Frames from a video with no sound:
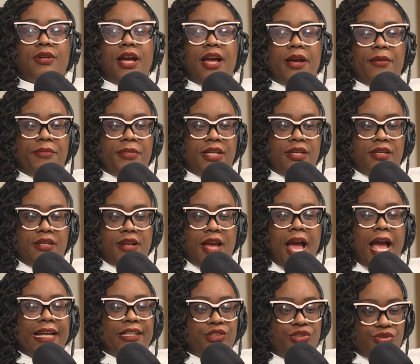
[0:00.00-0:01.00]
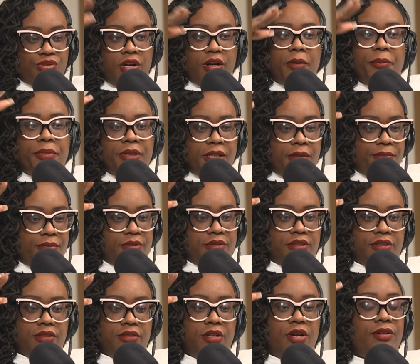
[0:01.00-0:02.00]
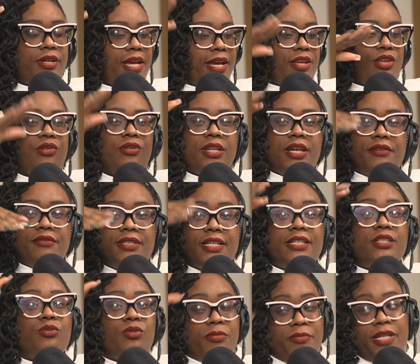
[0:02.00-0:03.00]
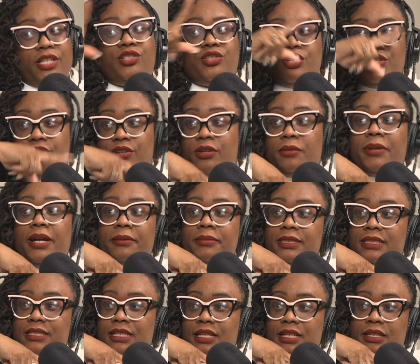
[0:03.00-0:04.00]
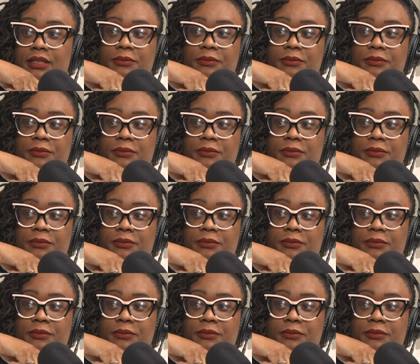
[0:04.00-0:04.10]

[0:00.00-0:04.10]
I mean, I draw people to, okay, you love this. Well, make sure you go to Bible study.